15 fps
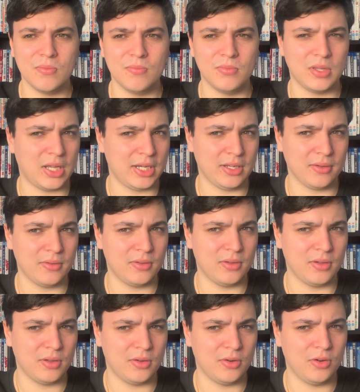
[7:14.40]
like
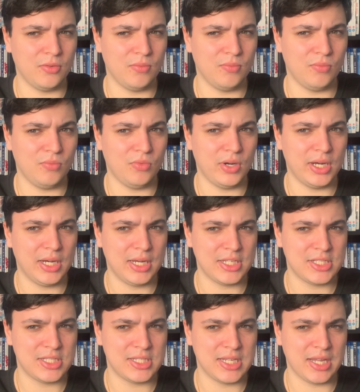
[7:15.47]

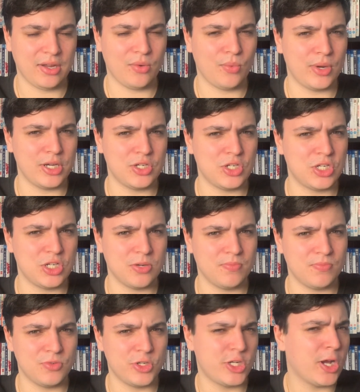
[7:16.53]
unrealistic witch
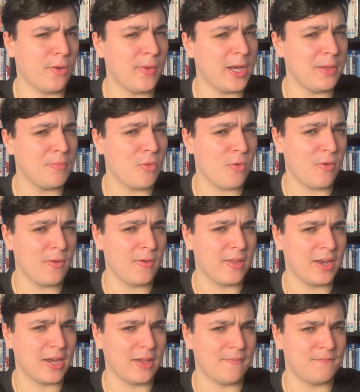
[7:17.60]
show anymore.
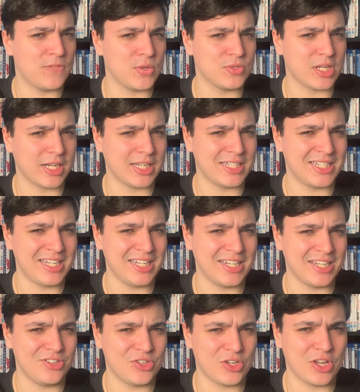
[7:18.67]
It now feels like a
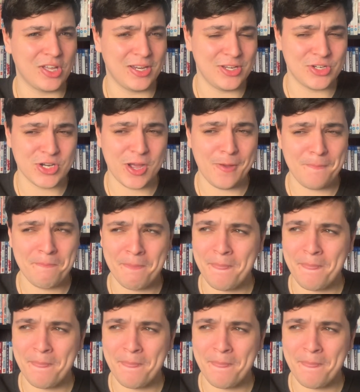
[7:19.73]
teenage girly show.